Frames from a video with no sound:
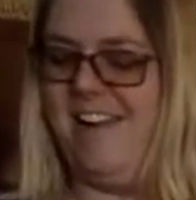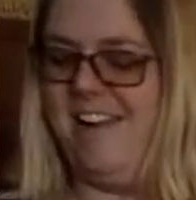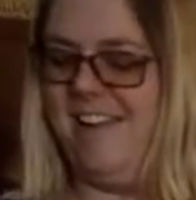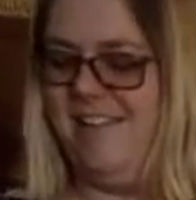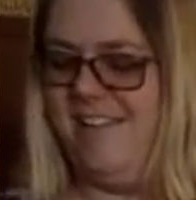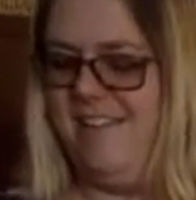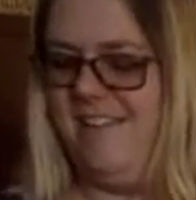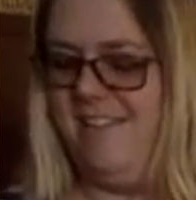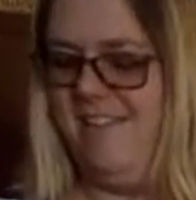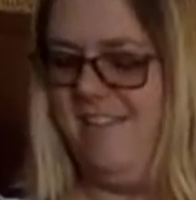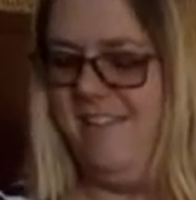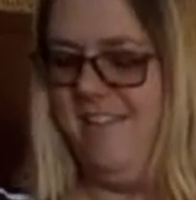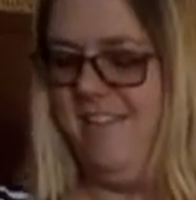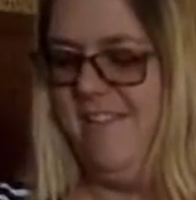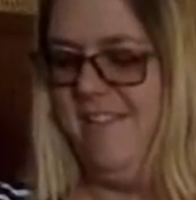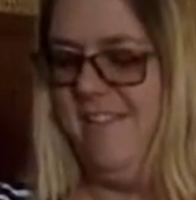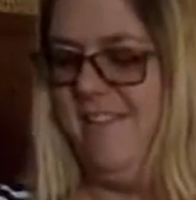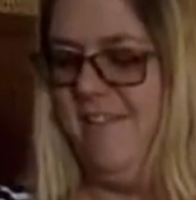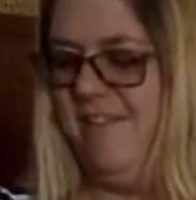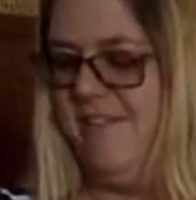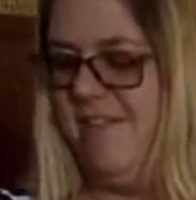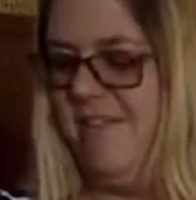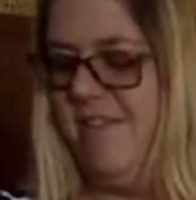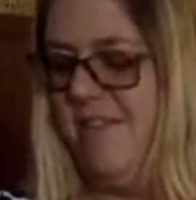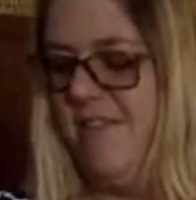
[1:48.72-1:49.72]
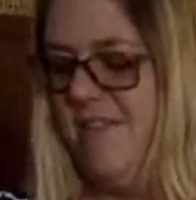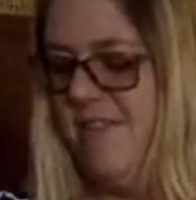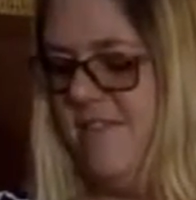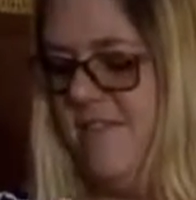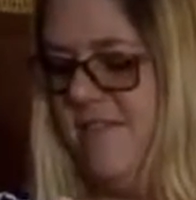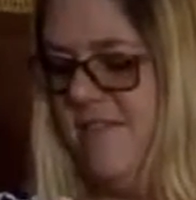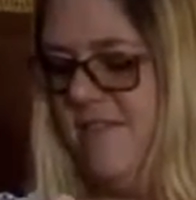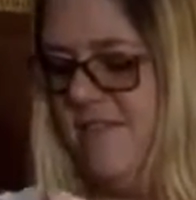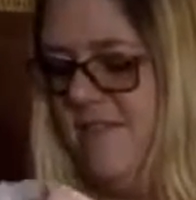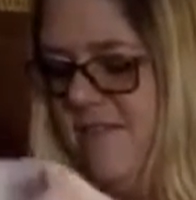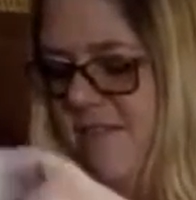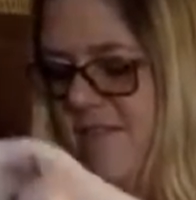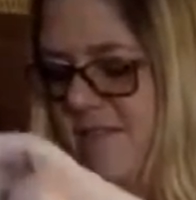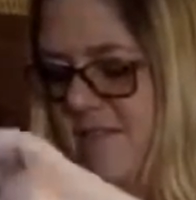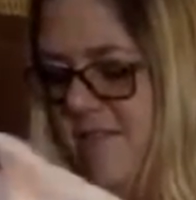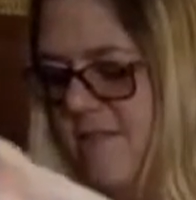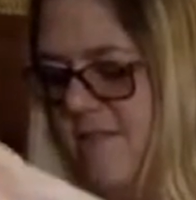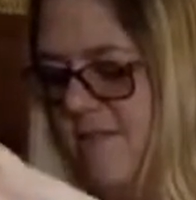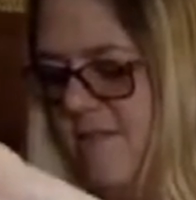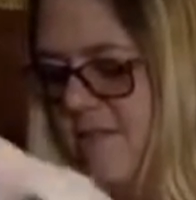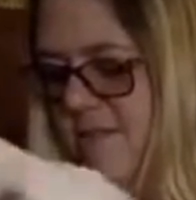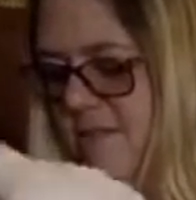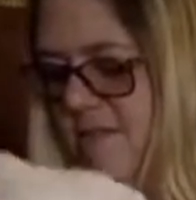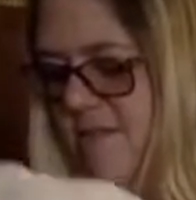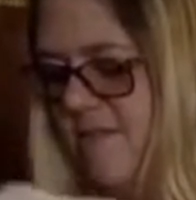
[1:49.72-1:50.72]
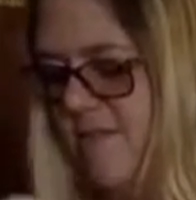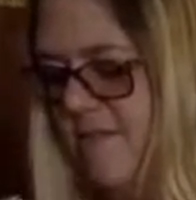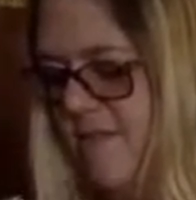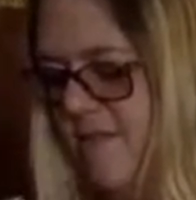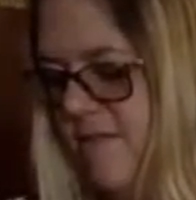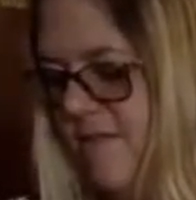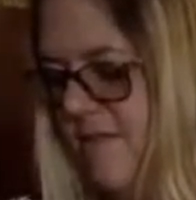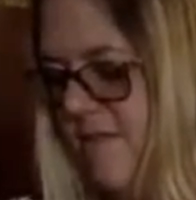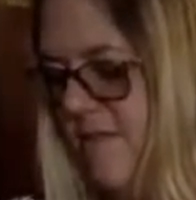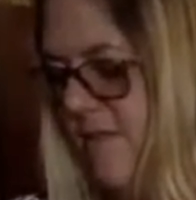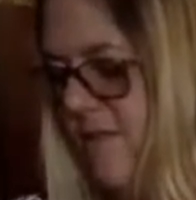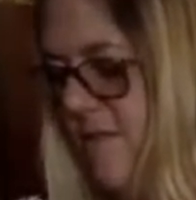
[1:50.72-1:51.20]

No one is speaking in this clip.